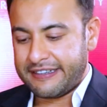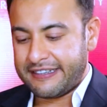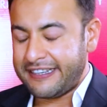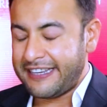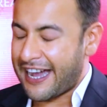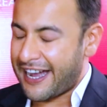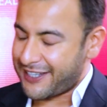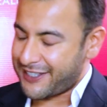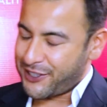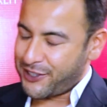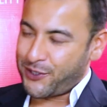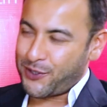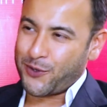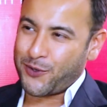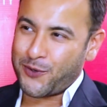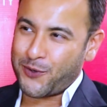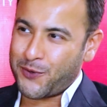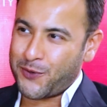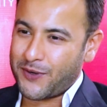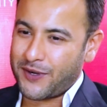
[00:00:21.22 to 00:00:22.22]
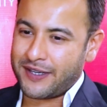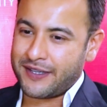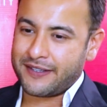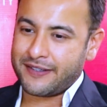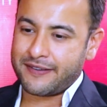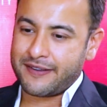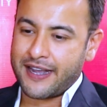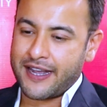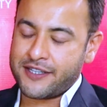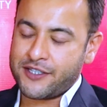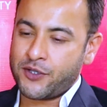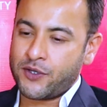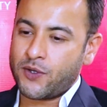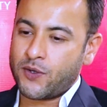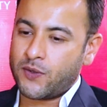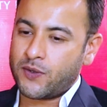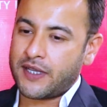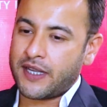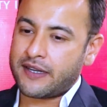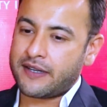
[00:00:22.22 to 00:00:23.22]
Yeah, so as you
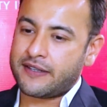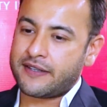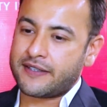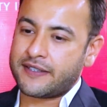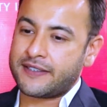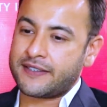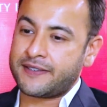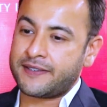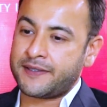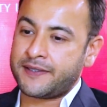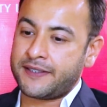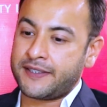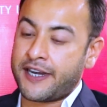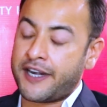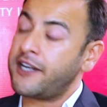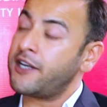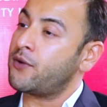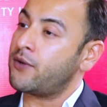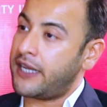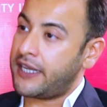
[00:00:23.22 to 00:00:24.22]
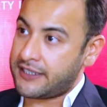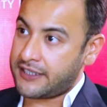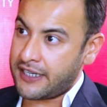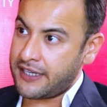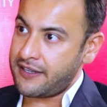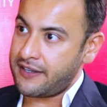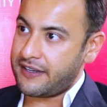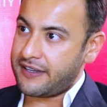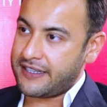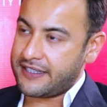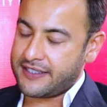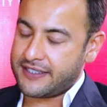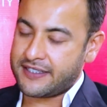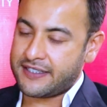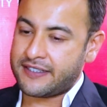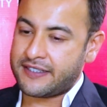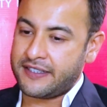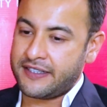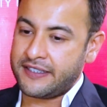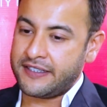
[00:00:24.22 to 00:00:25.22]
know that NAREDCO Next Gen
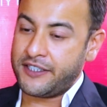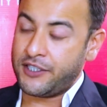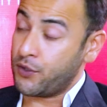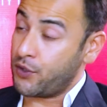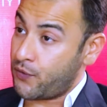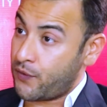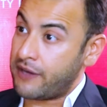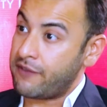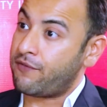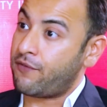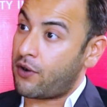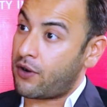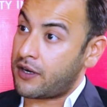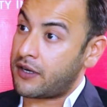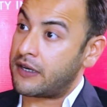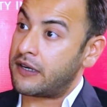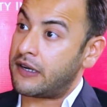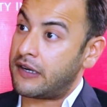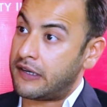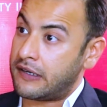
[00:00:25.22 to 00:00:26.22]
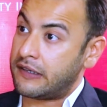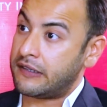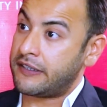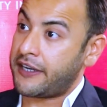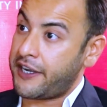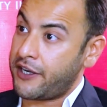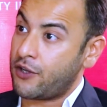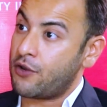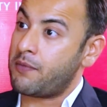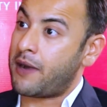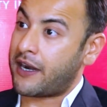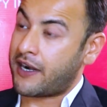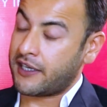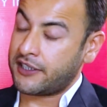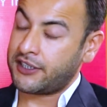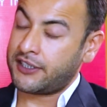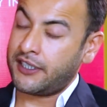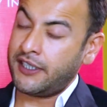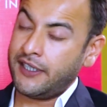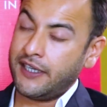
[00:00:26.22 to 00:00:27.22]
is the youth wing for NAREDCO
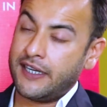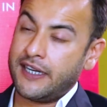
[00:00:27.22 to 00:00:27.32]
Maharashtra,